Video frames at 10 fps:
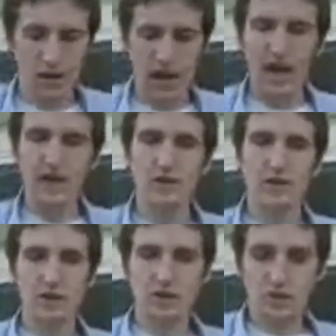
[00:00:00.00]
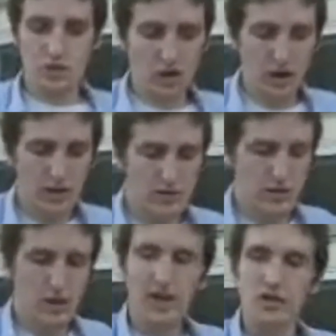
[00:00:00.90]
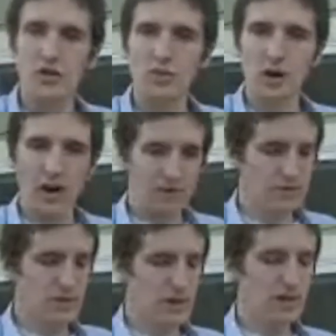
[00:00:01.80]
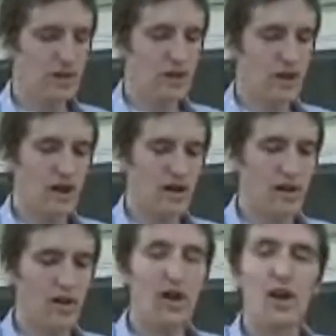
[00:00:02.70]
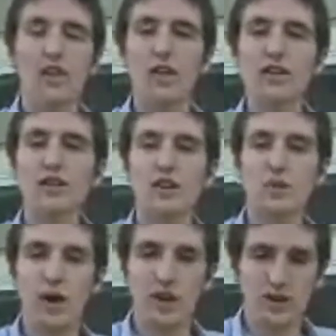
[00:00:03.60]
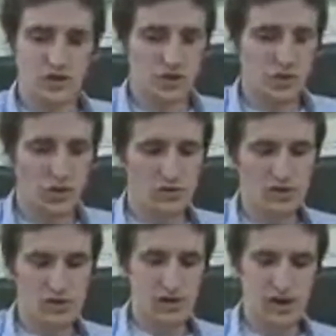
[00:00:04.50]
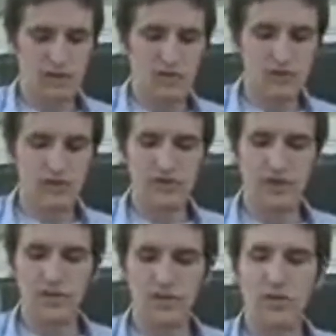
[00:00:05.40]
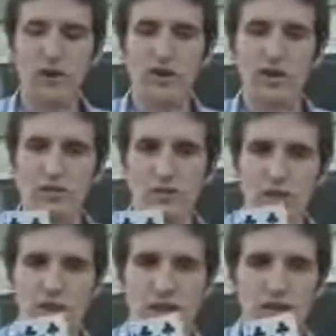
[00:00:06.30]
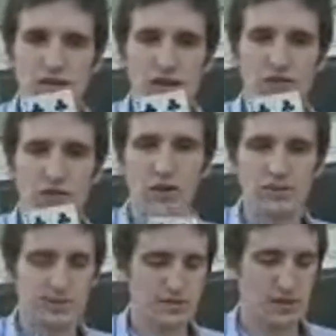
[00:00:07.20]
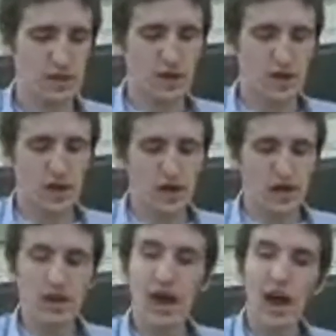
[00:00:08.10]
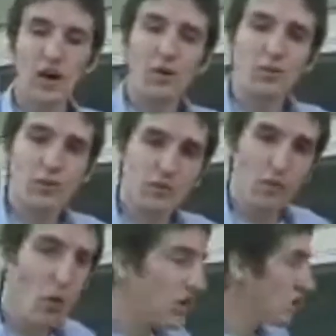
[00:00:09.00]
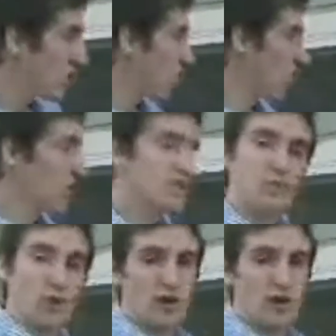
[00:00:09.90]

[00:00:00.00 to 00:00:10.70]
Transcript: and you're going to do a card trick like normal, have them select out a card. Then you're going to want to control it to the top. For this example, we're going to use the 7 of clubs. Now, before you spring the